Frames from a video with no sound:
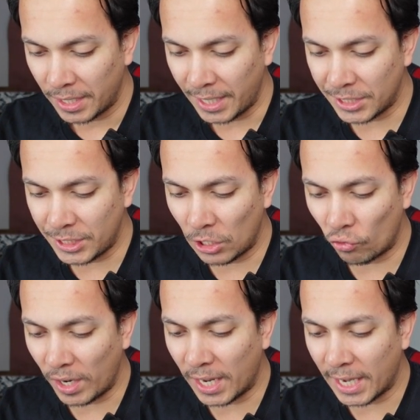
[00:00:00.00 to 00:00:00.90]
is the
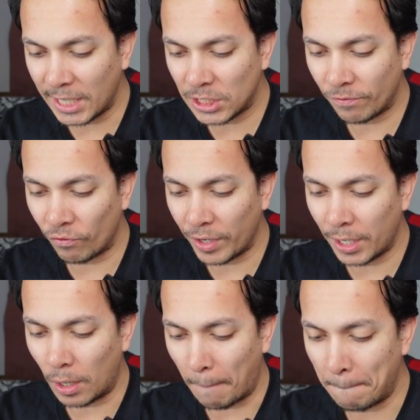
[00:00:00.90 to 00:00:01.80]
Red Eyes
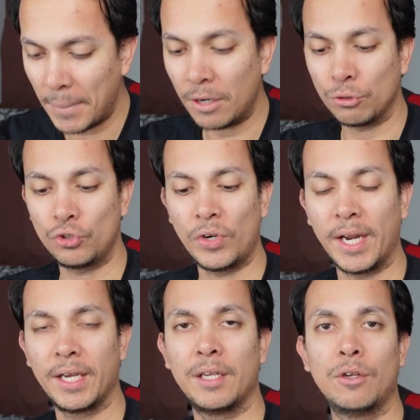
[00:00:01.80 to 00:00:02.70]
Flare Metal
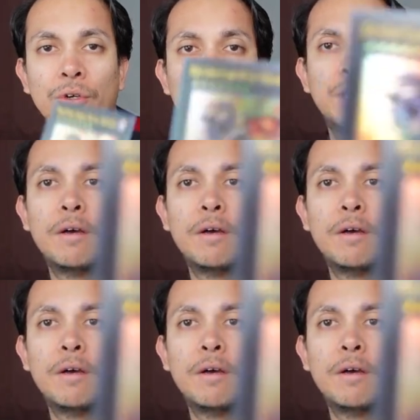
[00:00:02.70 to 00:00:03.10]
Dragon. Looks